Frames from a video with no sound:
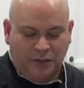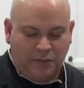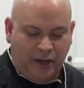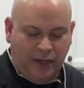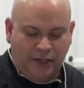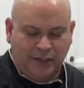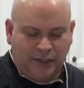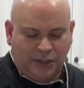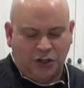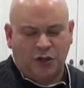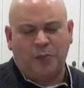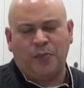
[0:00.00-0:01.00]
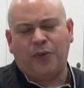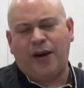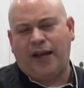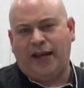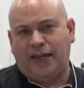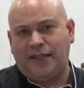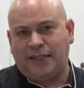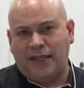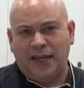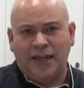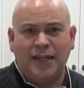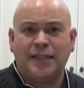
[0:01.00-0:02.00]
to make, because it's gonna braise,
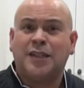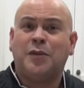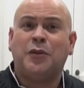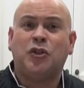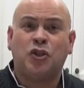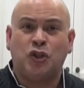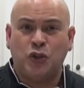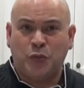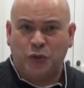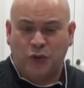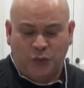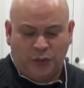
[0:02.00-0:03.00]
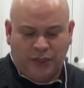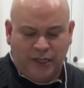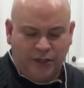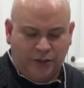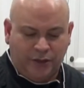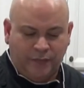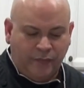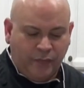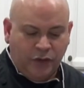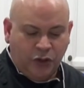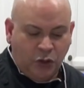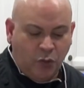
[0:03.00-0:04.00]
it's gonna be super, super tender,
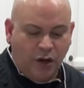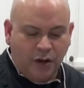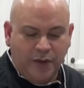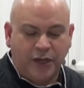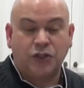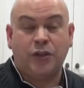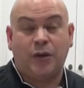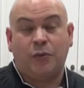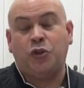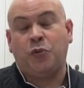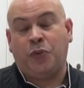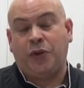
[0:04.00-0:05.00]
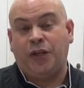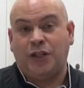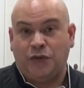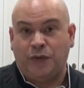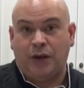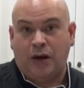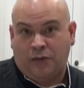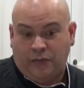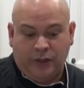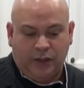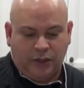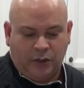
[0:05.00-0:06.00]
you wanna make sure that what you put in are
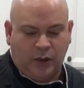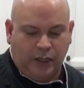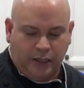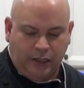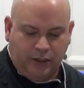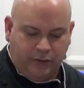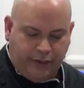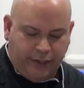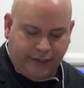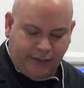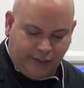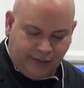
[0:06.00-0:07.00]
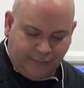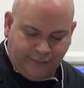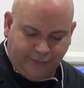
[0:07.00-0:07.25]
really good quality ingredients.